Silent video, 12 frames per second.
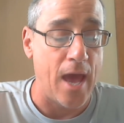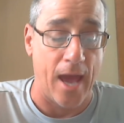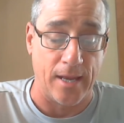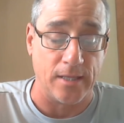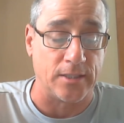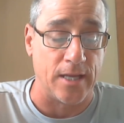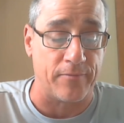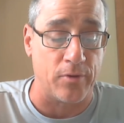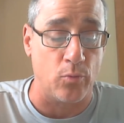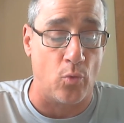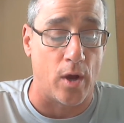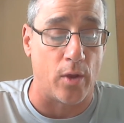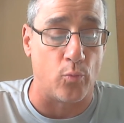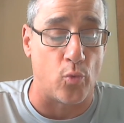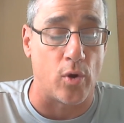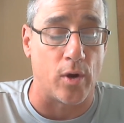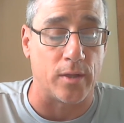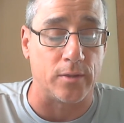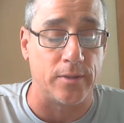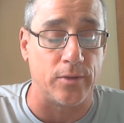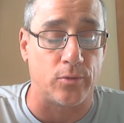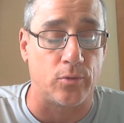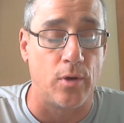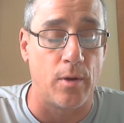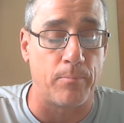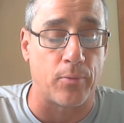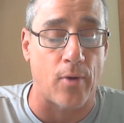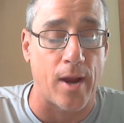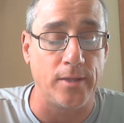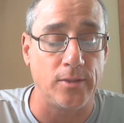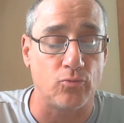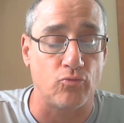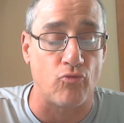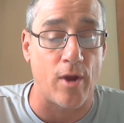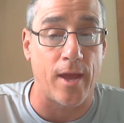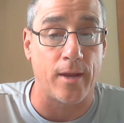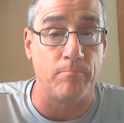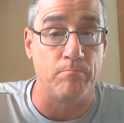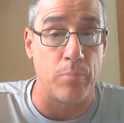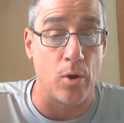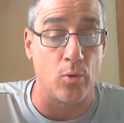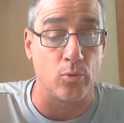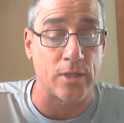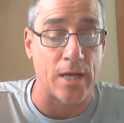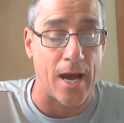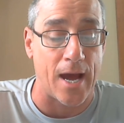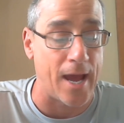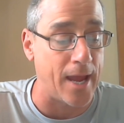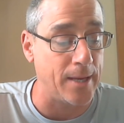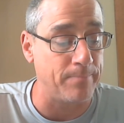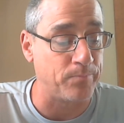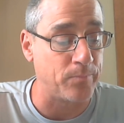and each and every one wore a little bright red bow tie.